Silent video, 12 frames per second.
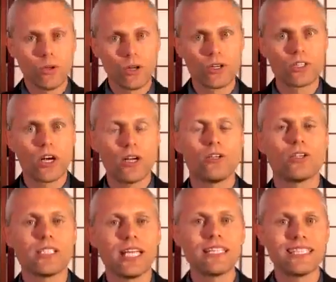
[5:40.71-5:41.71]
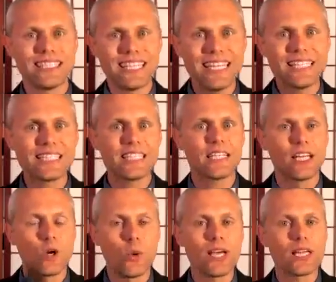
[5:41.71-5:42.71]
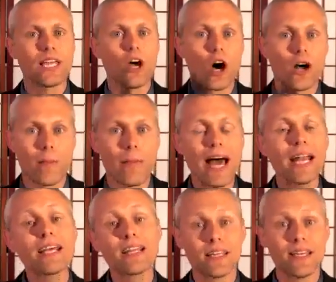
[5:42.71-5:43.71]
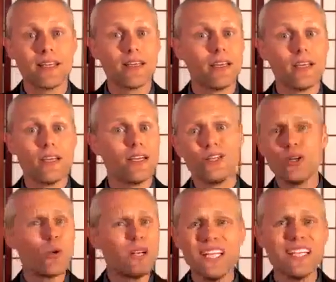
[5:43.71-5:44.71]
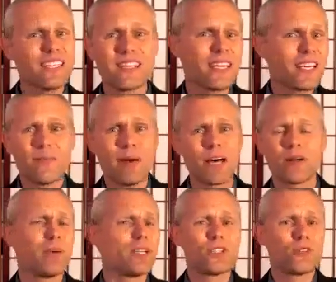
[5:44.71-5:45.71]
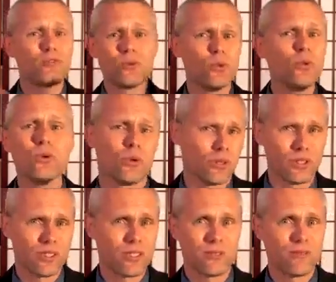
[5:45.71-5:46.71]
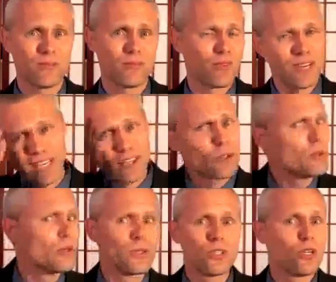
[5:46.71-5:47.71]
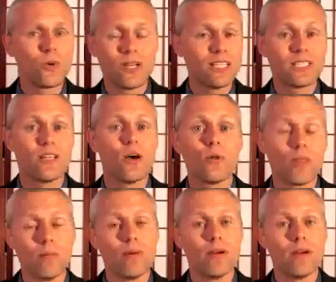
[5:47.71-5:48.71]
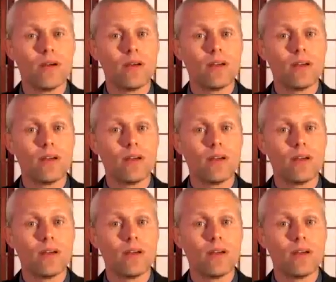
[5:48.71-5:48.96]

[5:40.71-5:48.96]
You learn to understand it instantly, quickly, automatically. You don't need to think about a bunch of rules. Forget the rules. You don't need to know them.